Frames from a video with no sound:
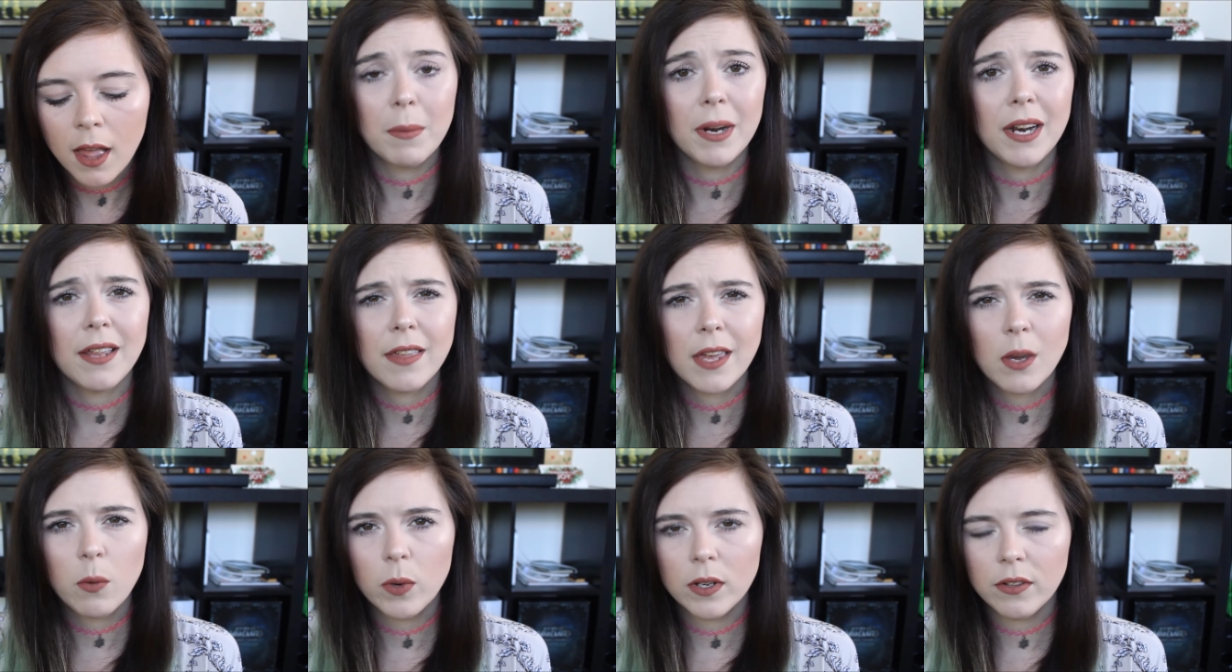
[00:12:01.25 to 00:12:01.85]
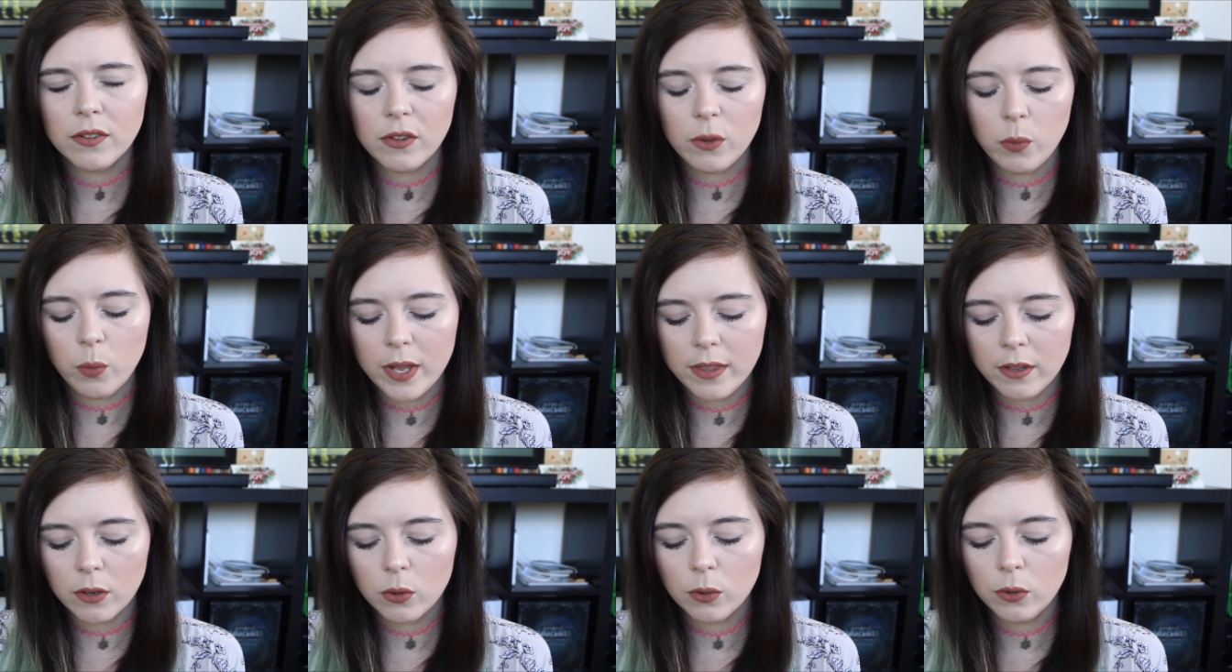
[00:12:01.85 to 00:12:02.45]
But I think once the
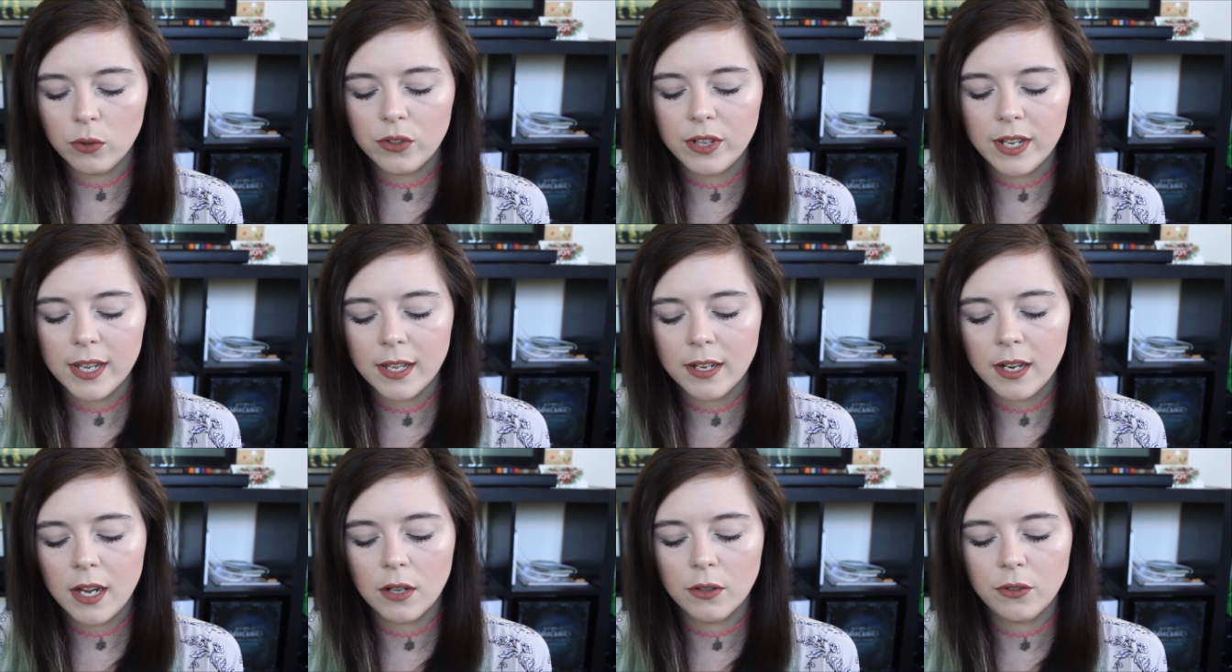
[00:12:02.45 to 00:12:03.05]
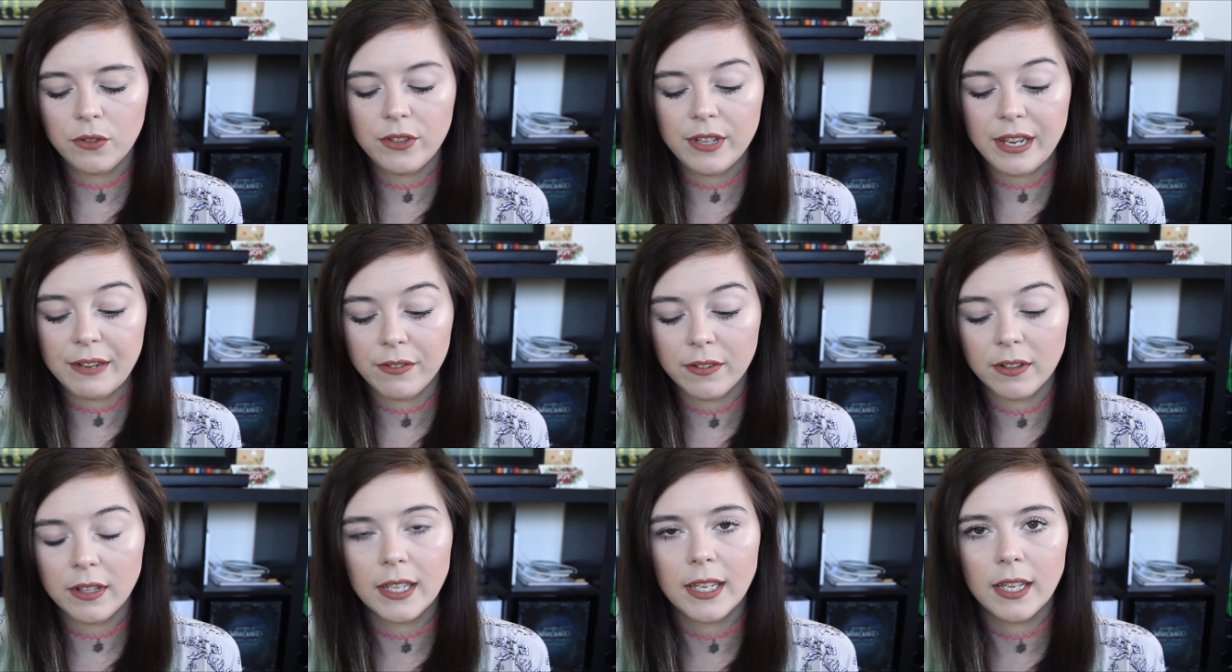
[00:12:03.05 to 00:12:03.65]
weather cools down, I'll
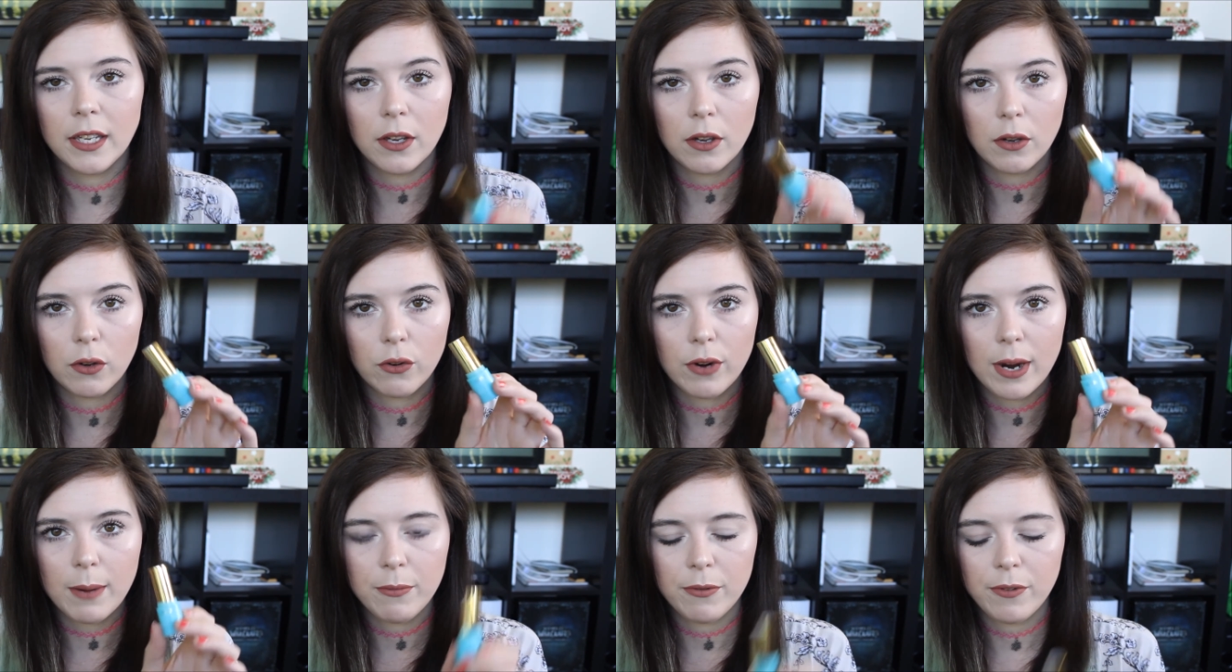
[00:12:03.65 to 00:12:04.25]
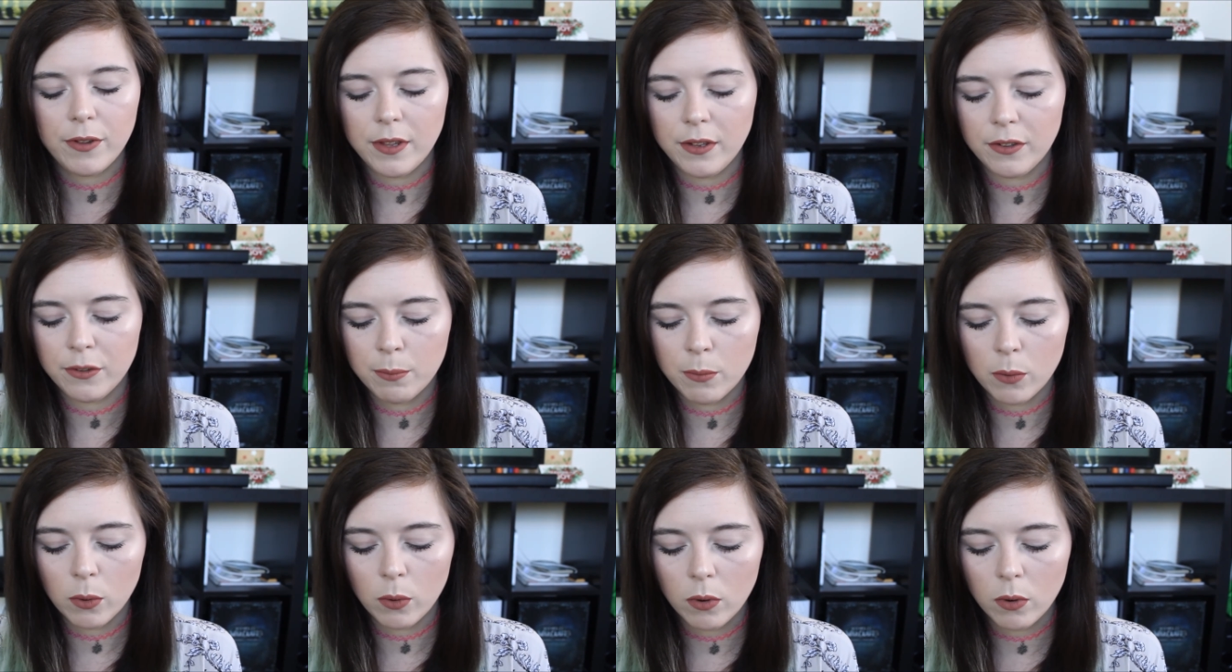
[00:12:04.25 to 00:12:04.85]
definitely grab for
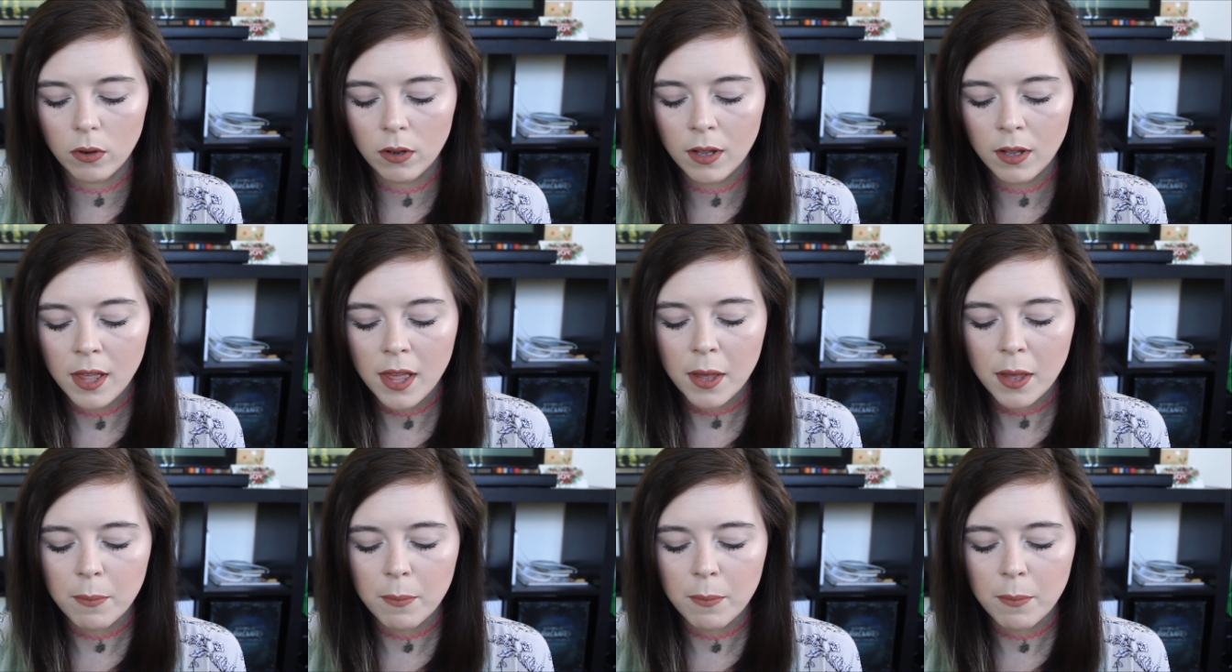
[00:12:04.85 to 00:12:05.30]
this more.